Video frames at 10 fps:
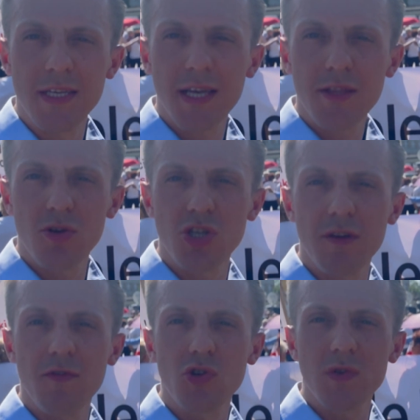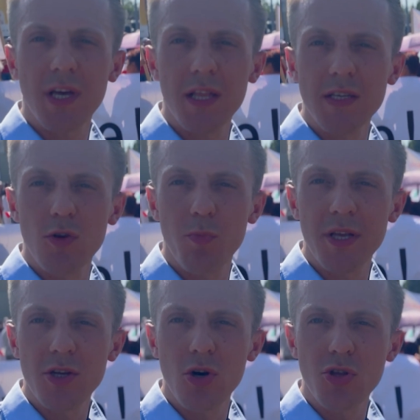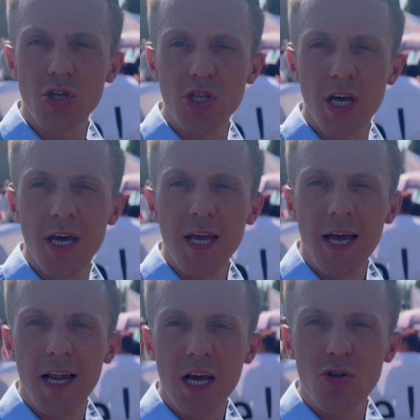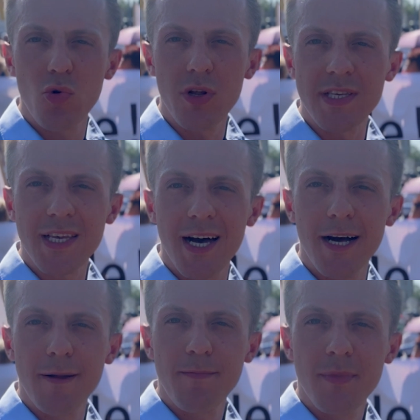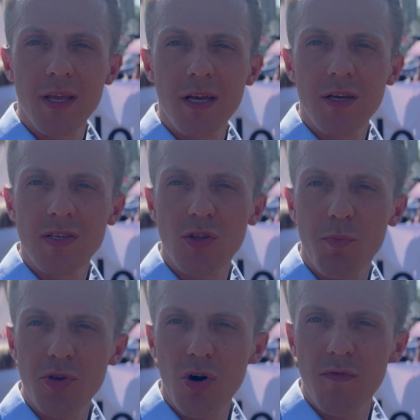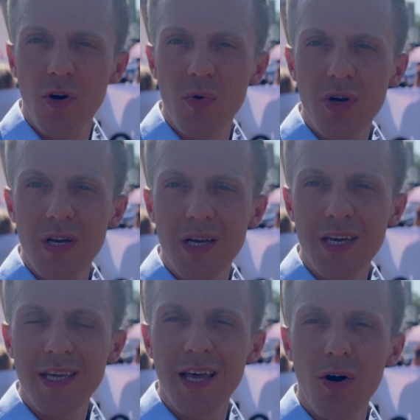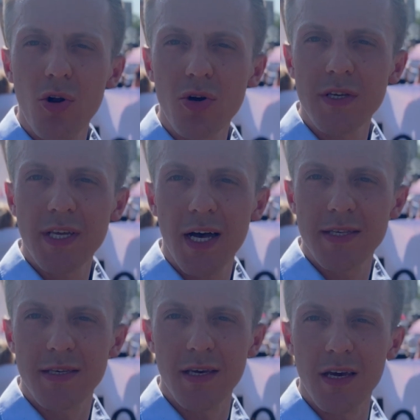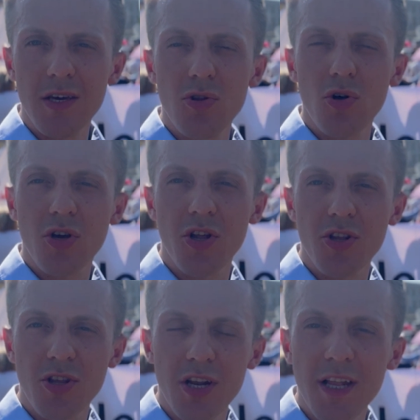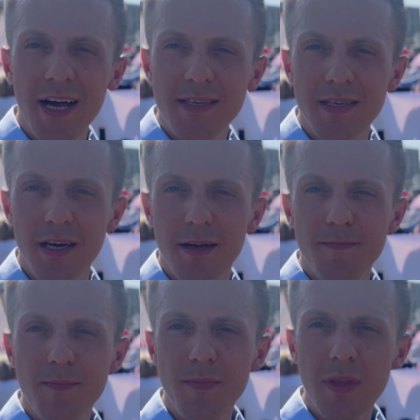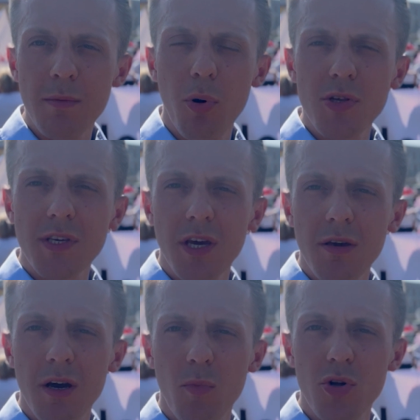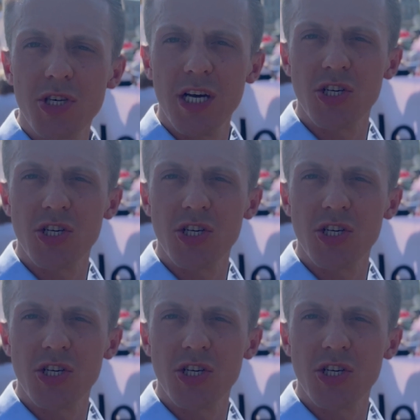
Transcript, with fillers: of religious lessons from schools, for the fact that patriotic readings are being thrown out of schools, for the gradual ideologization, we say a firm no to this.